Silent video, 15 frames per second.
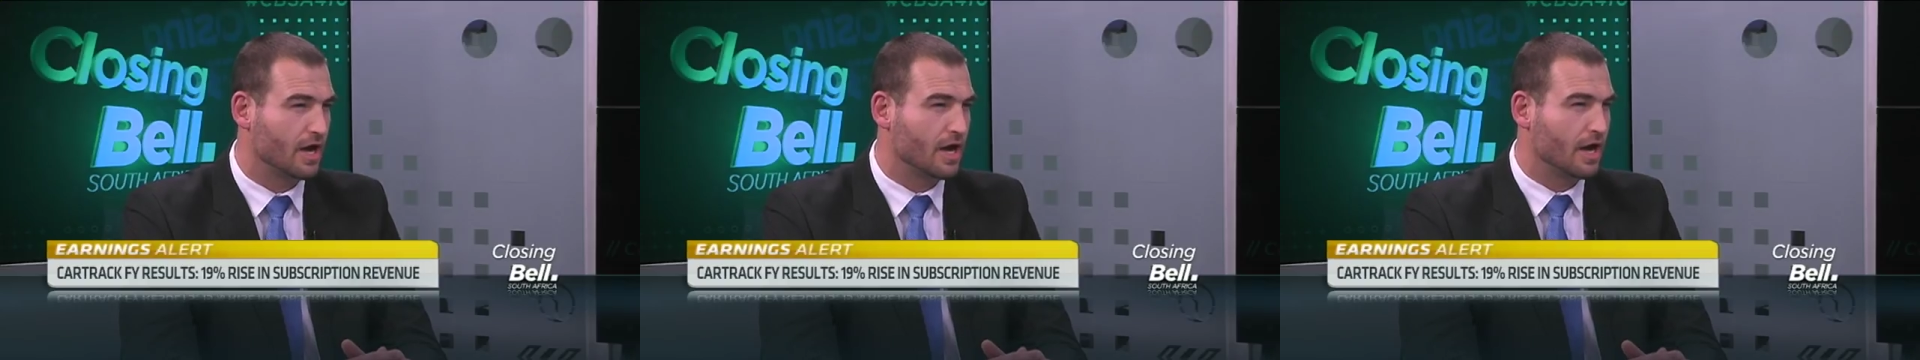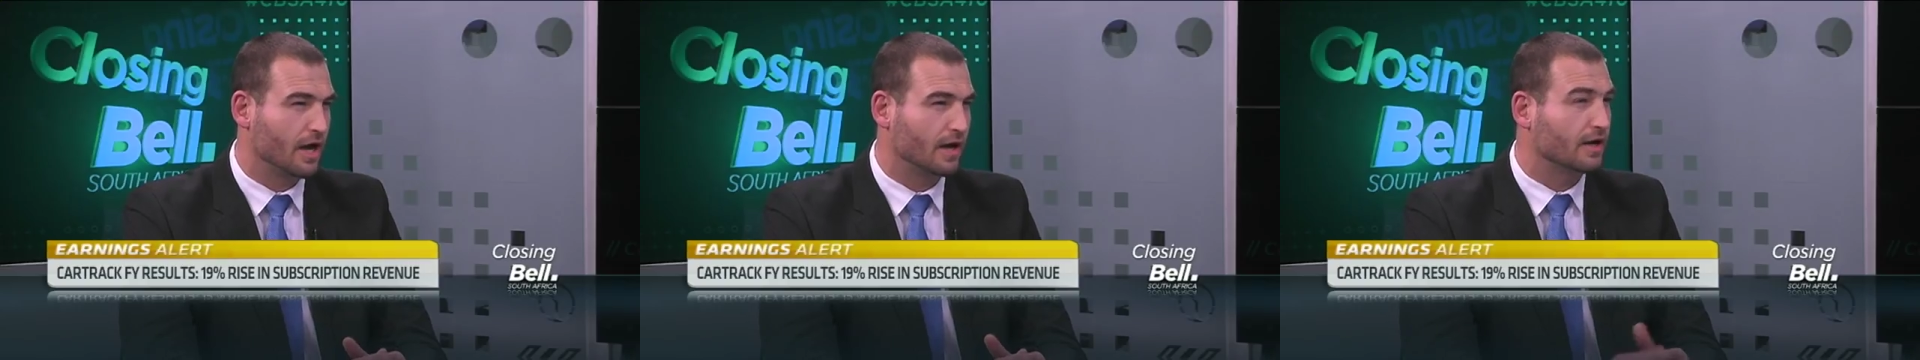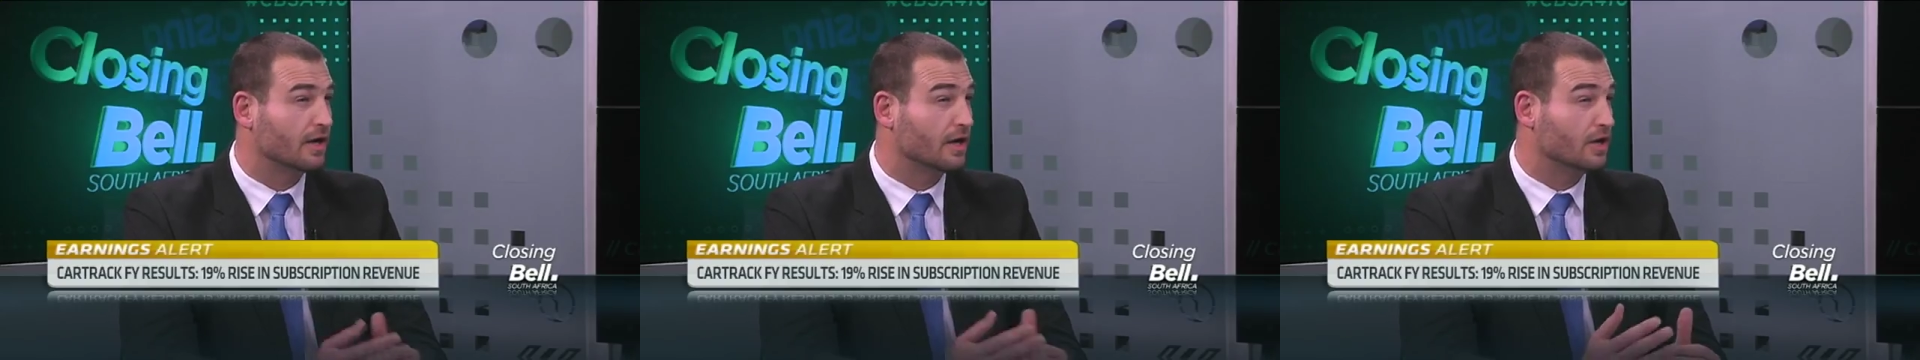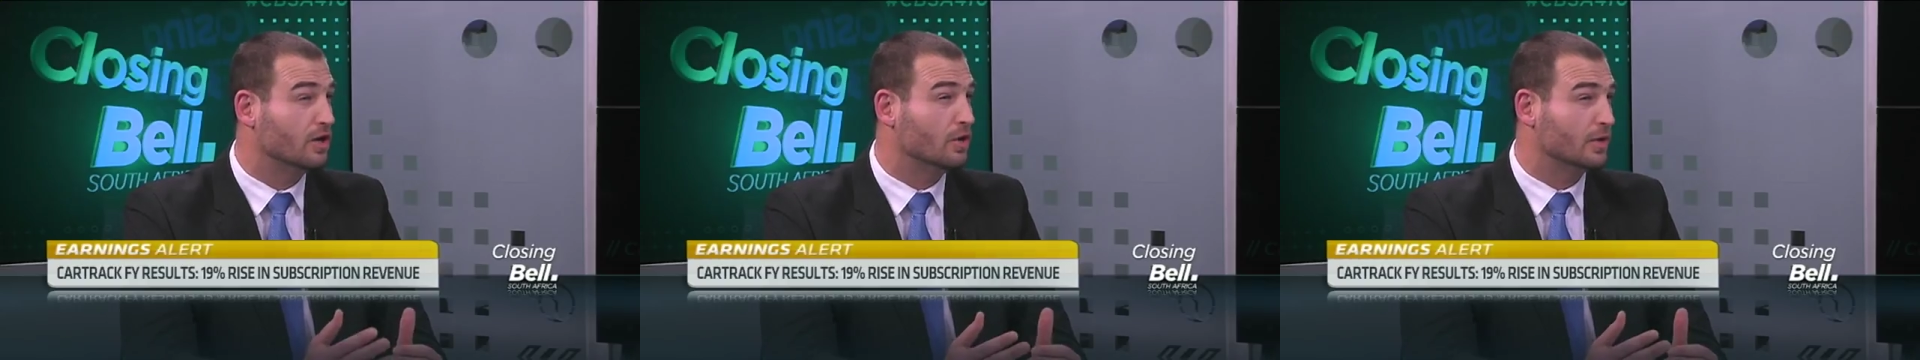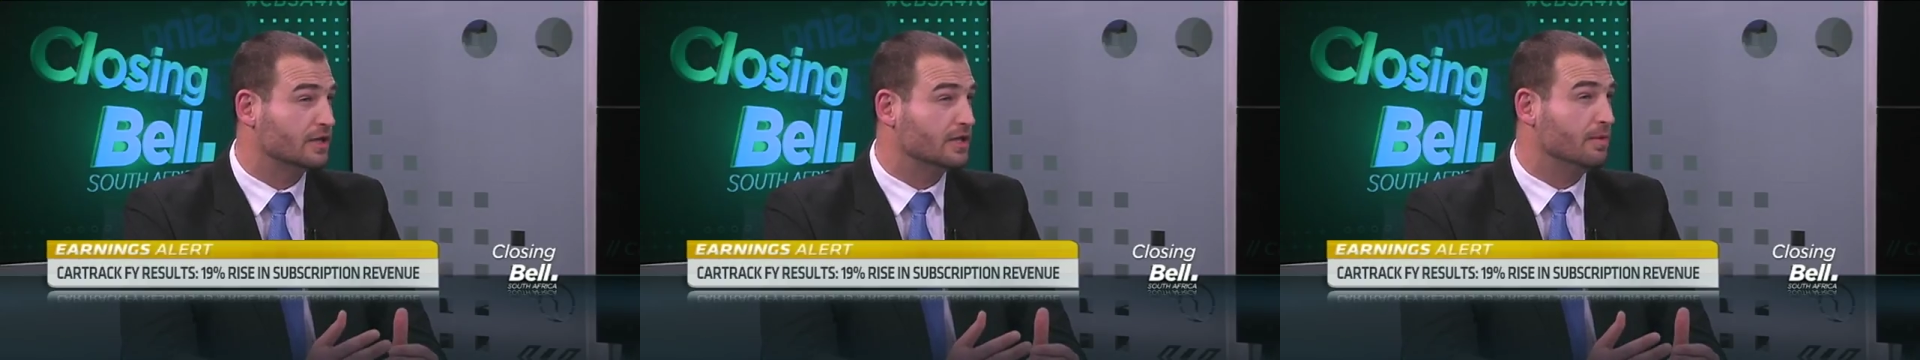Mm-hmm. In an
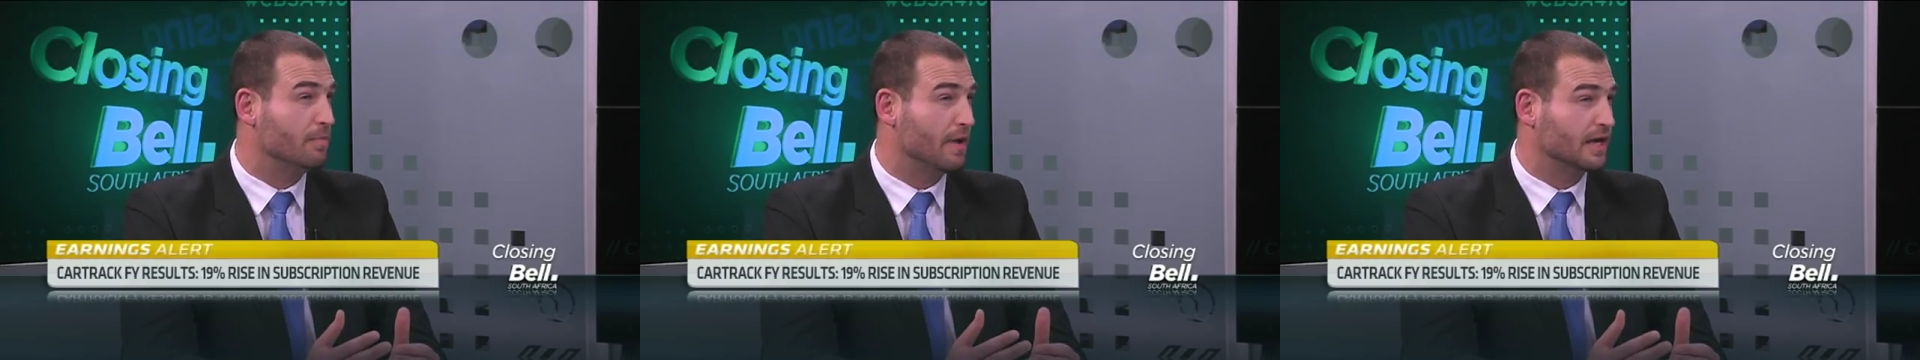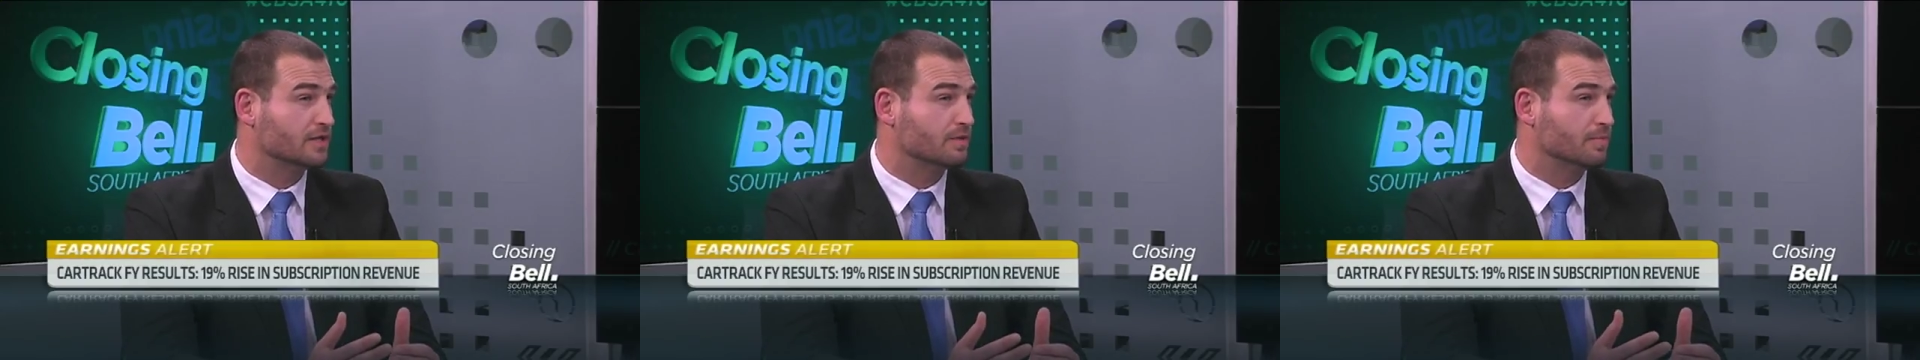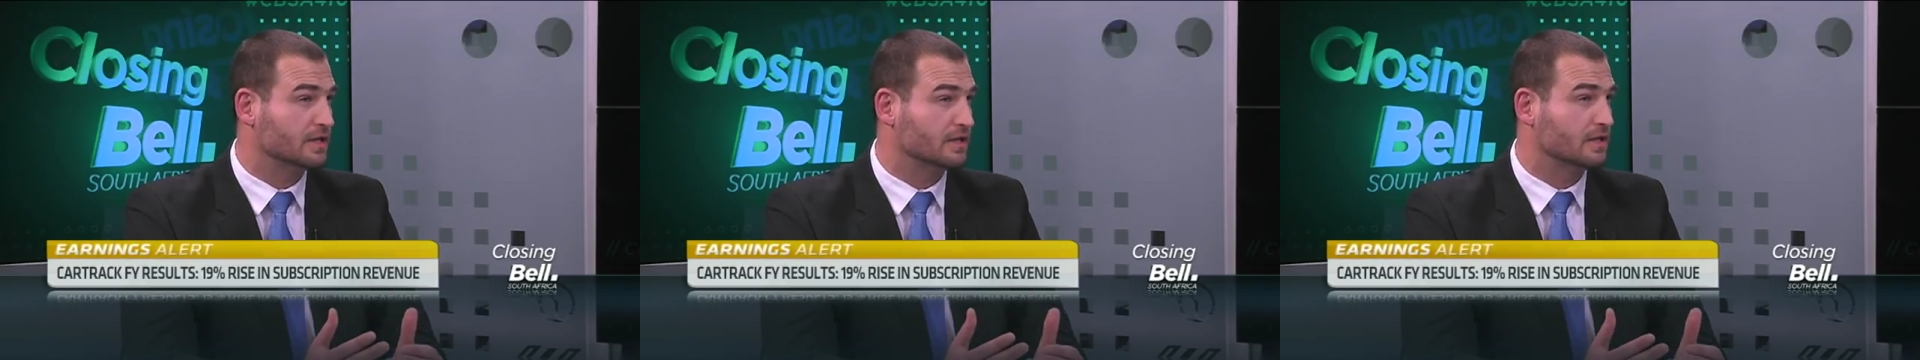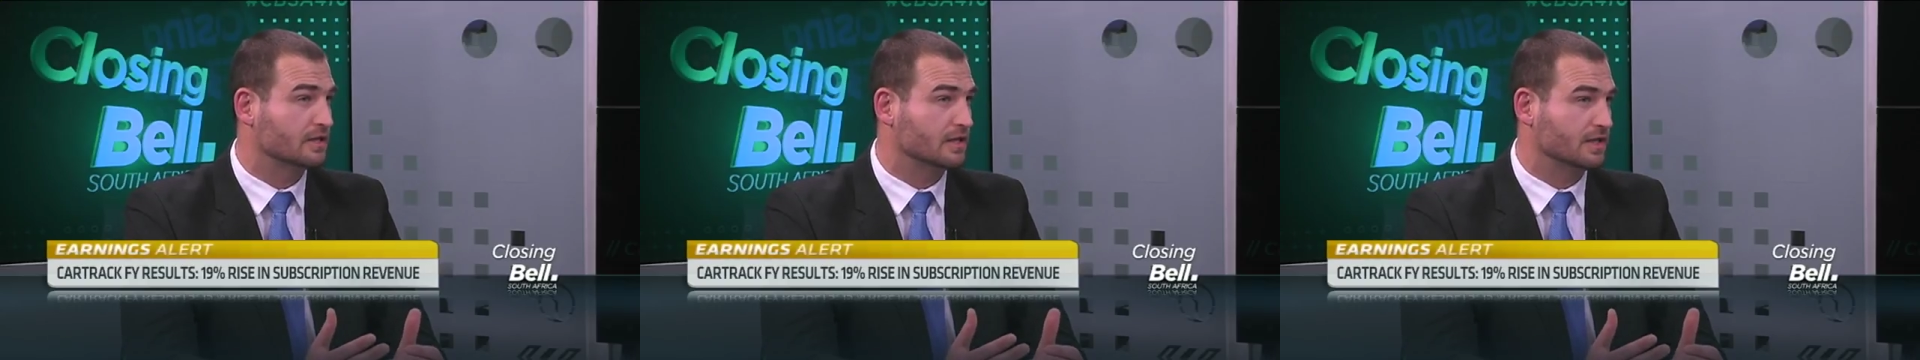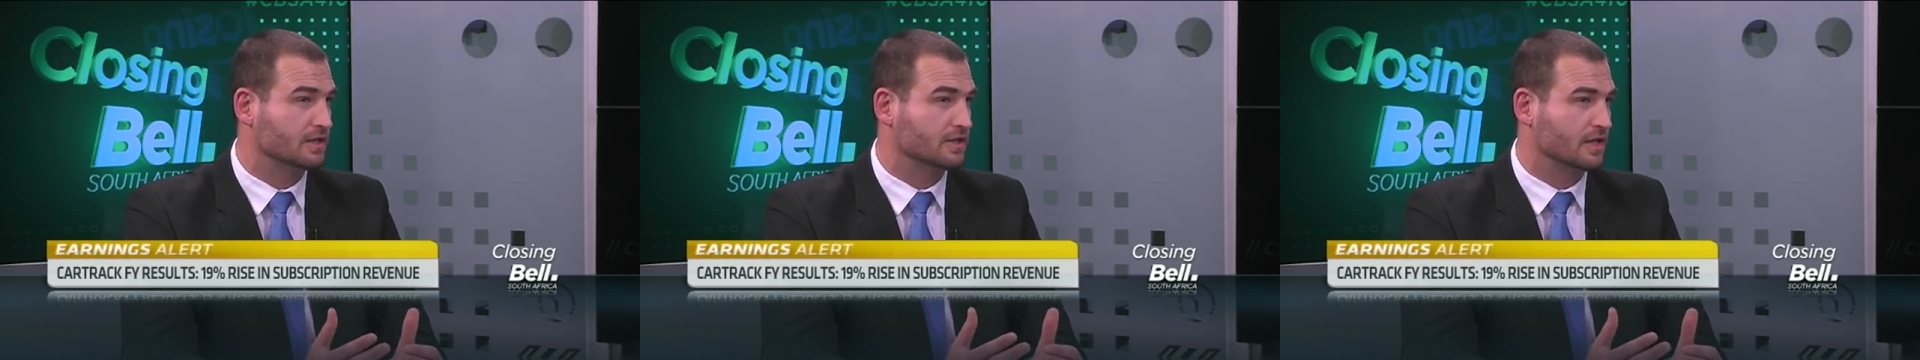annuity-based business
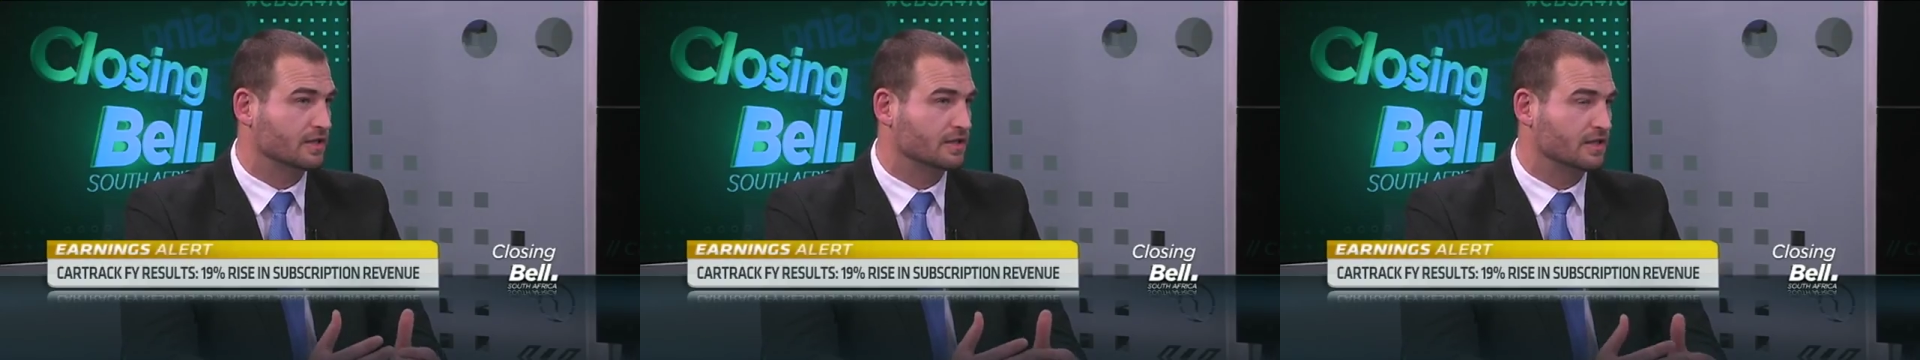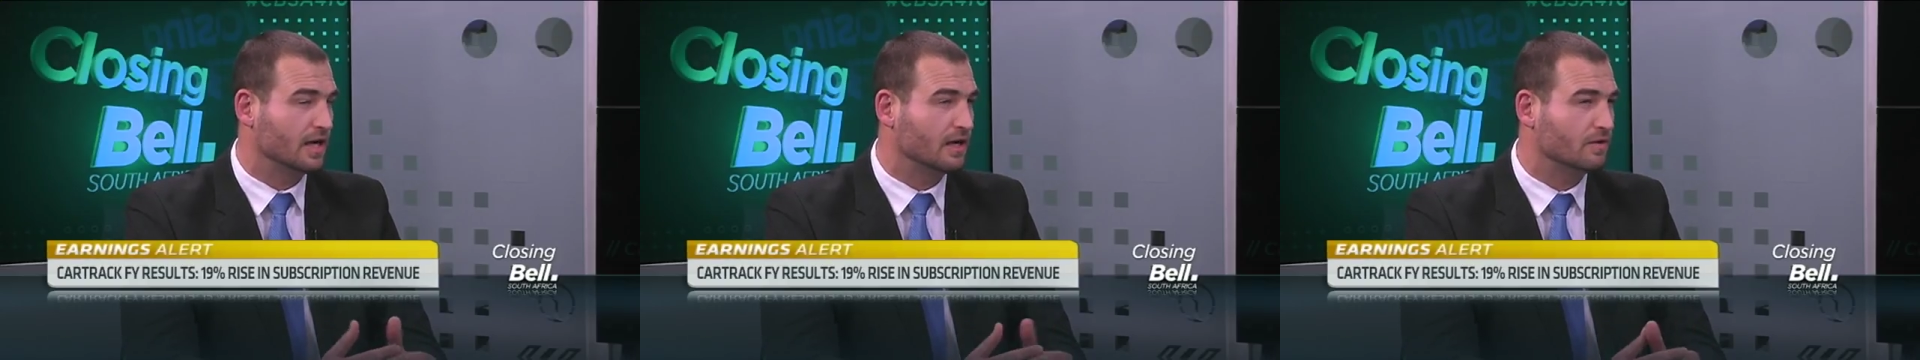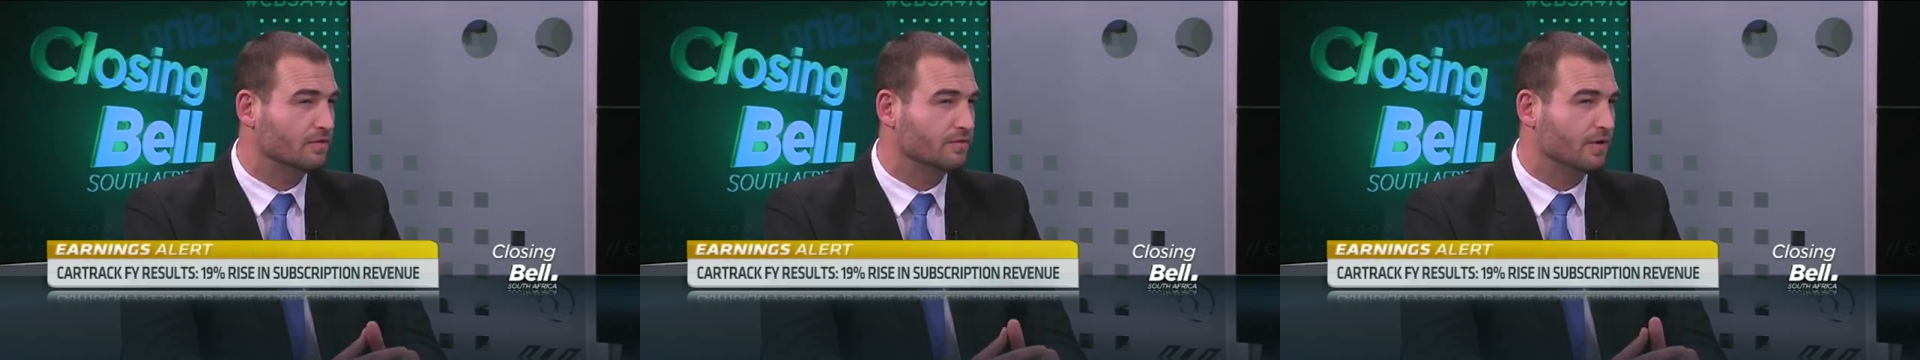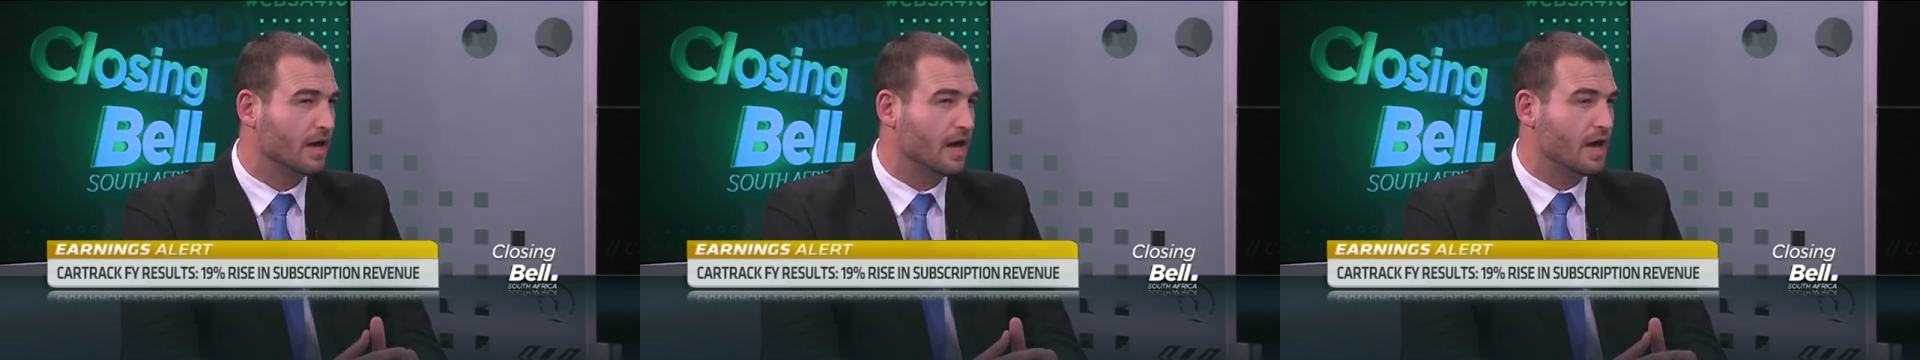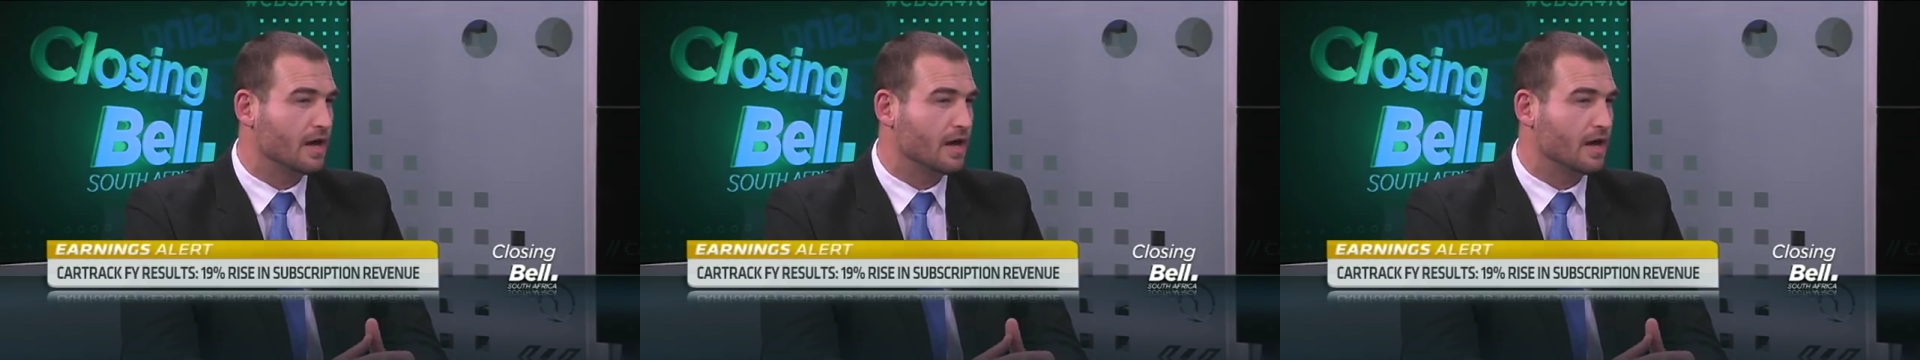such as ourselves, mm-hmm.